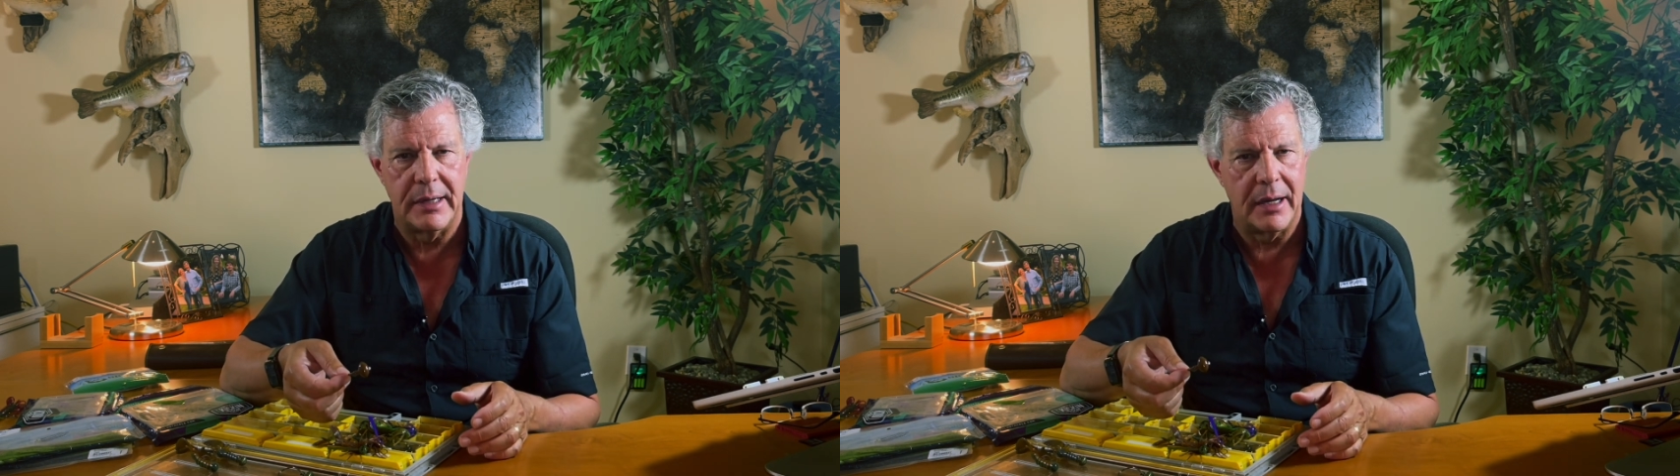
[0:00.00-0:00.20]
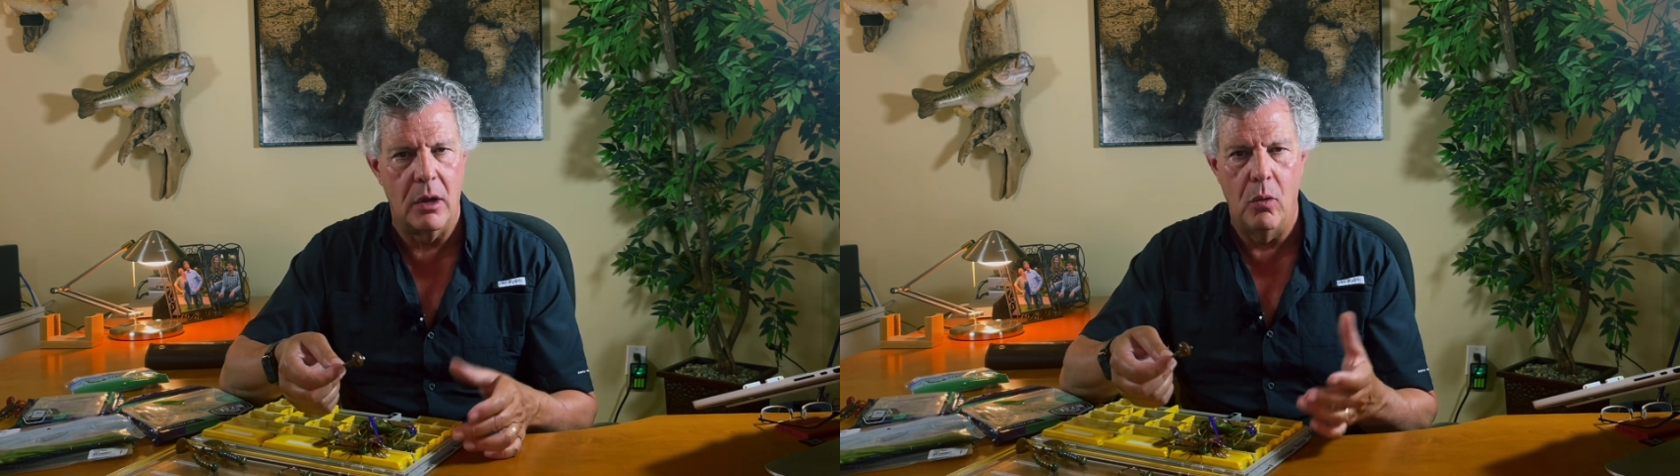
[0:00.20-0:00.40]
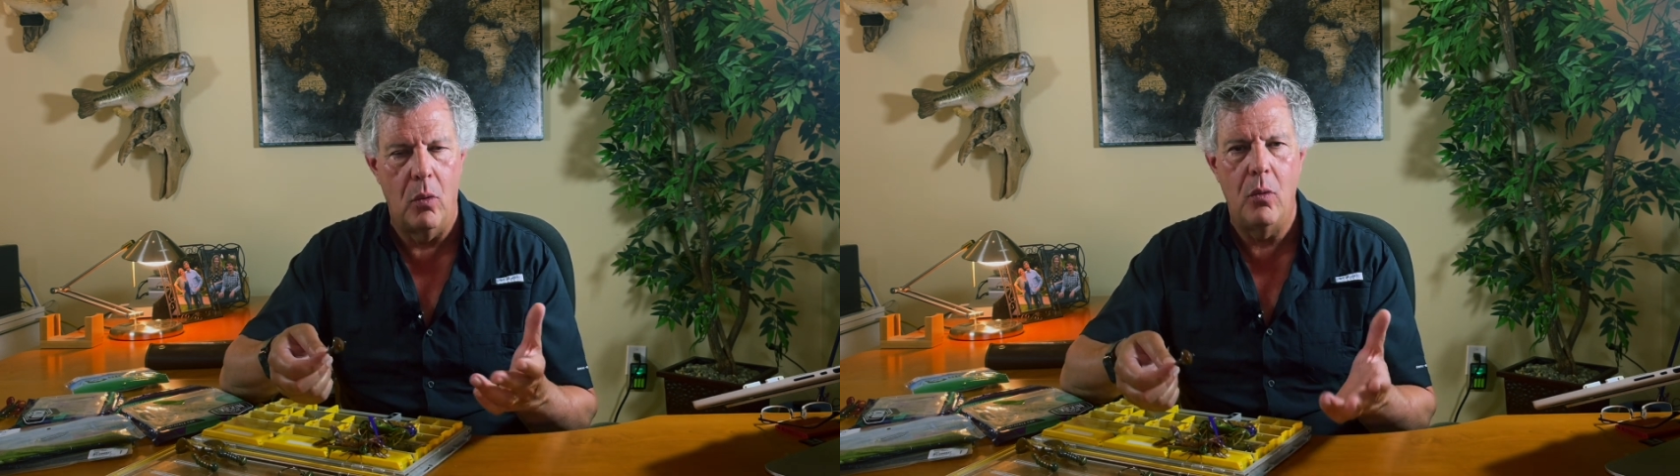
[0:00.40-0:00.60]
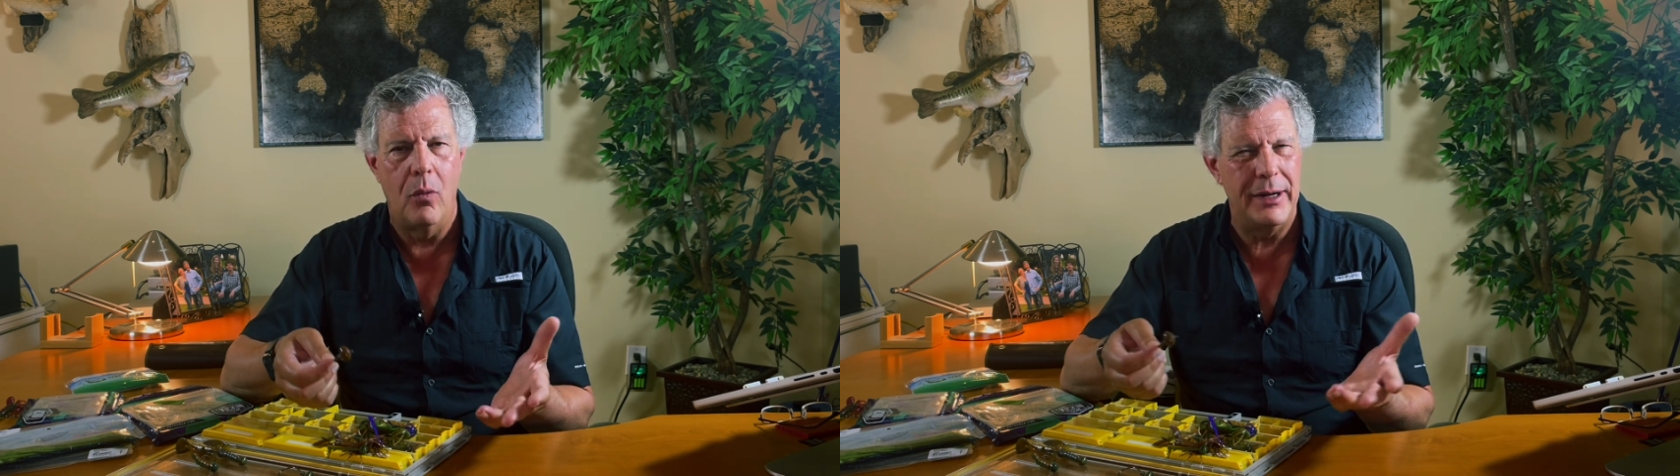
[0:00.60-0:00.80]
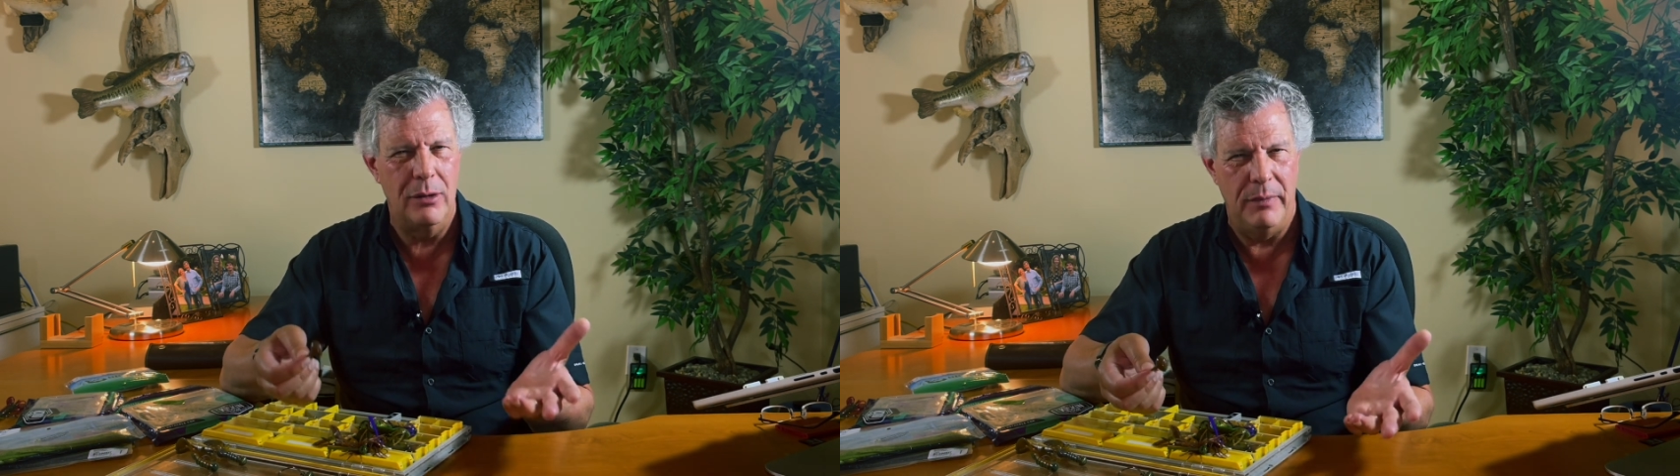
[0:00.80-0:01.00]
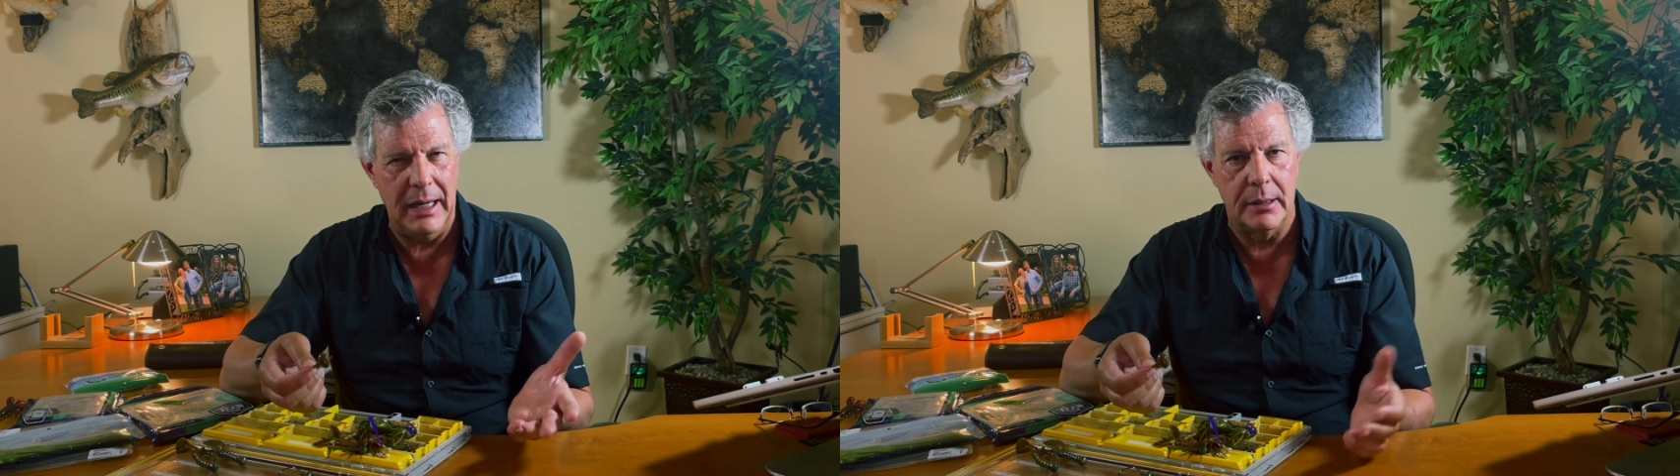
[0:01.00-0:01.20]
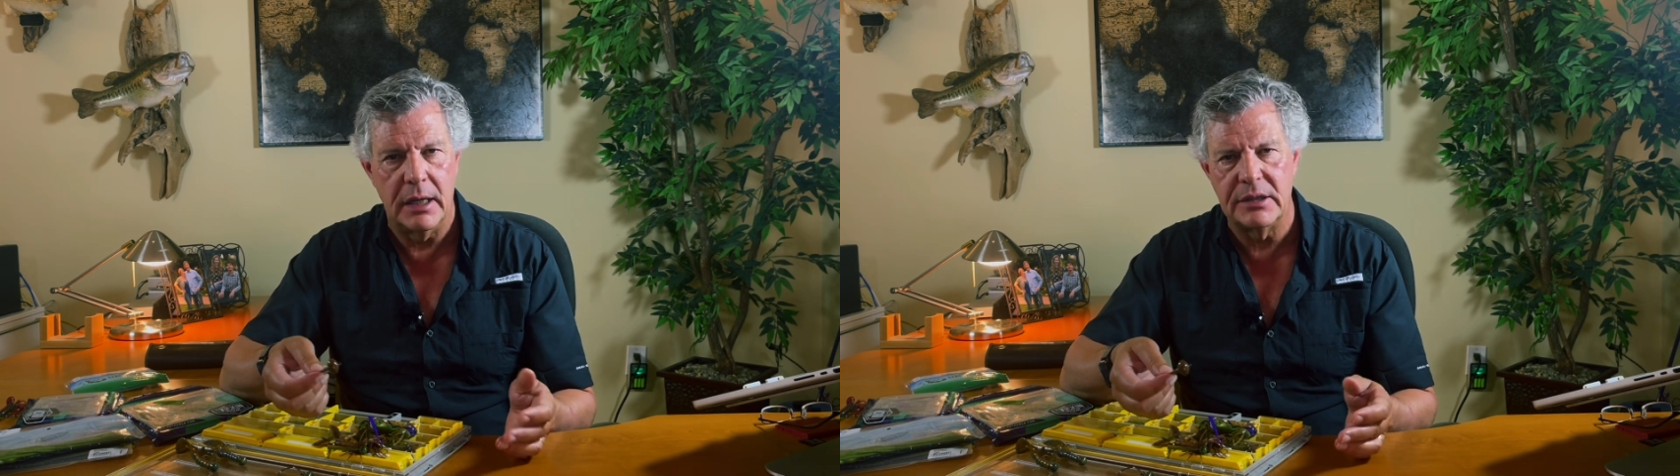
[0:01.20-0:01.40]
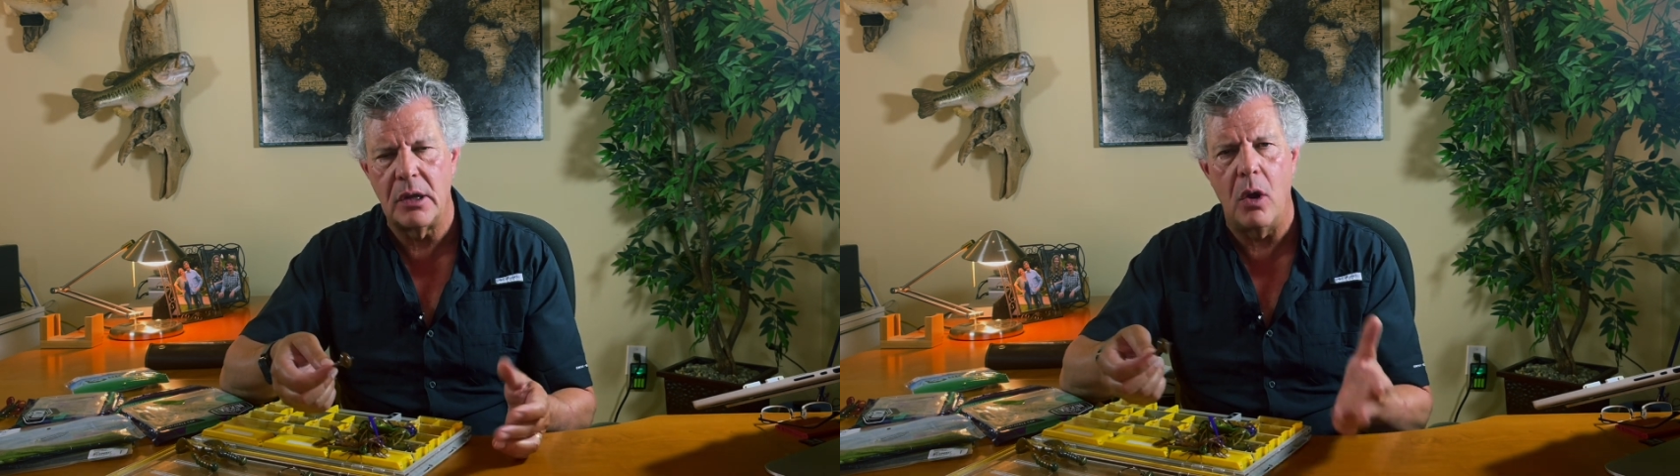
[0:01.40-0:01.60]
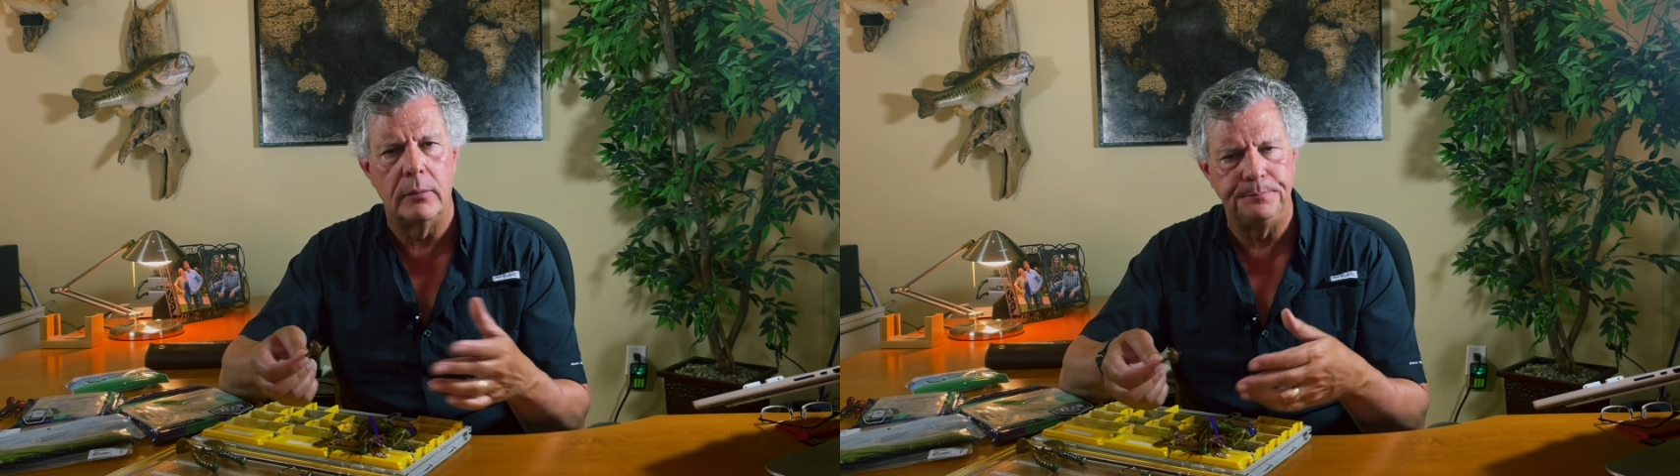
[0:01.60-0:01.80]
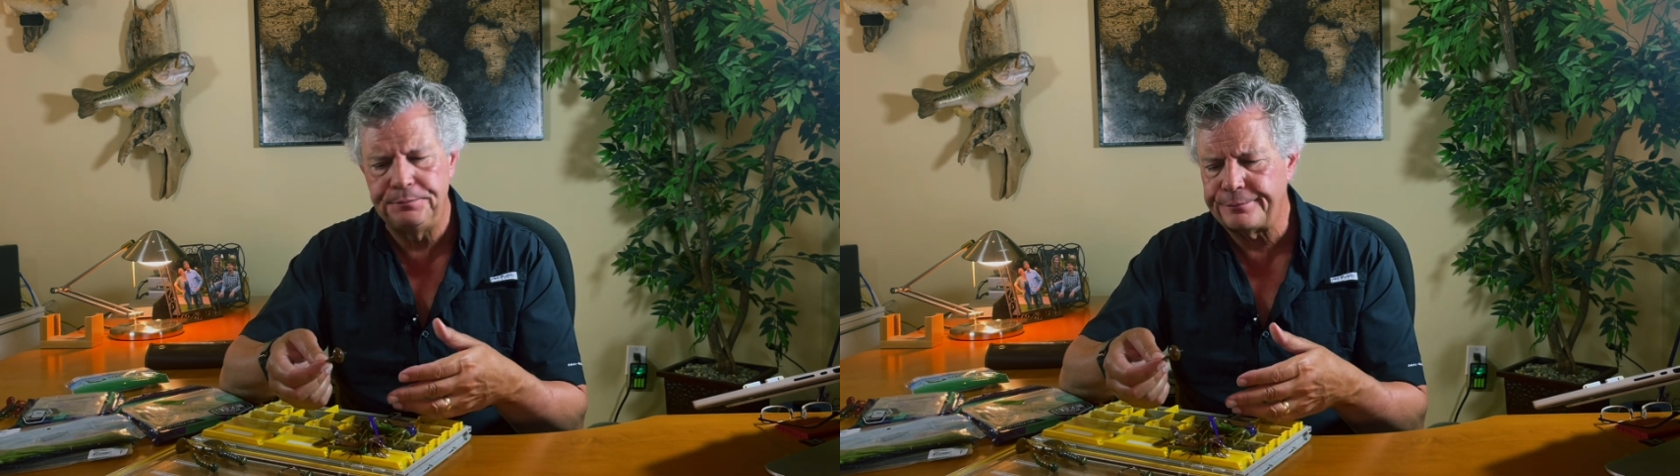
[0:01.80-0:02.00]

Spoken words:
and I go, well, what do you mean? He goes, oh,